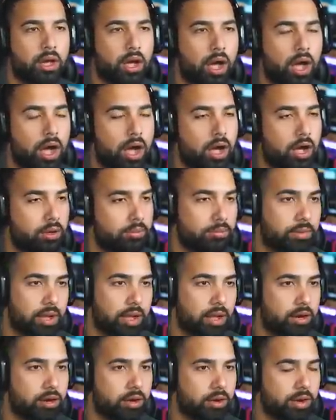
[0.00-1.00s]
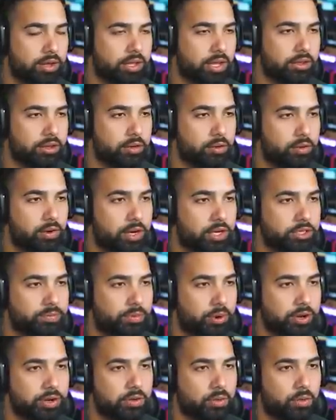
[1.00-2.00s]
Um, I don't know. I thought there was,
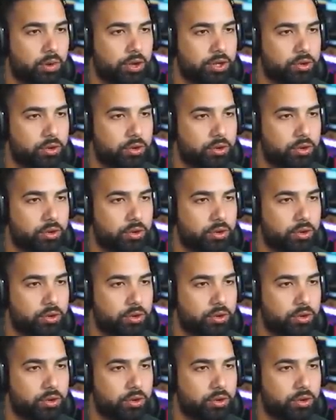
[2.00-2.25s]
but well,